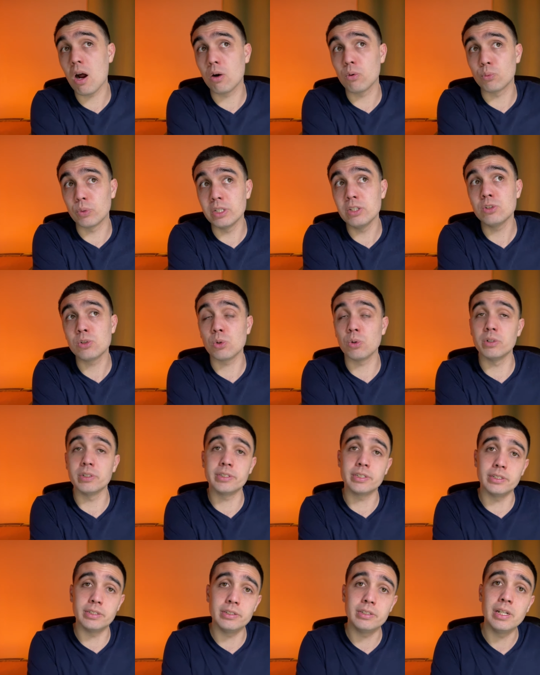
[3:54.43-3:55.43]

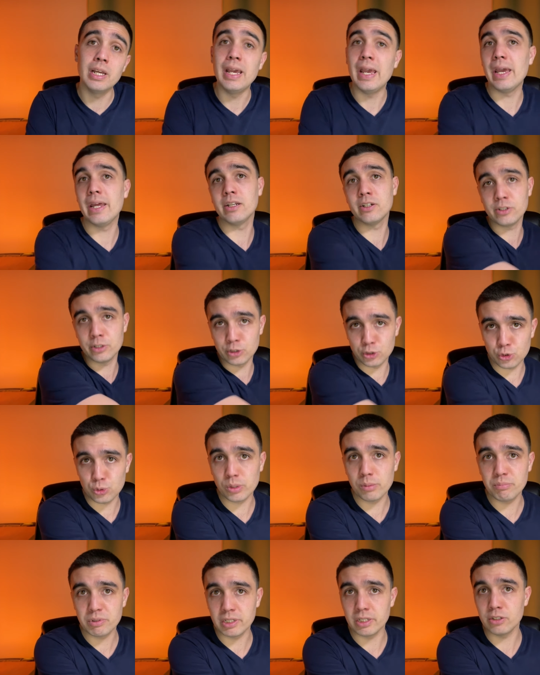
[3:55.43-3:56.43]
resources and
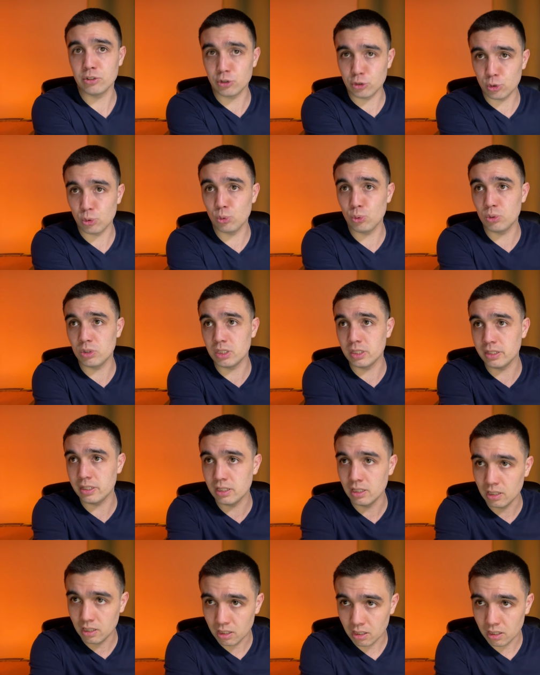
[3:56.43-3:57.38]
contributing to the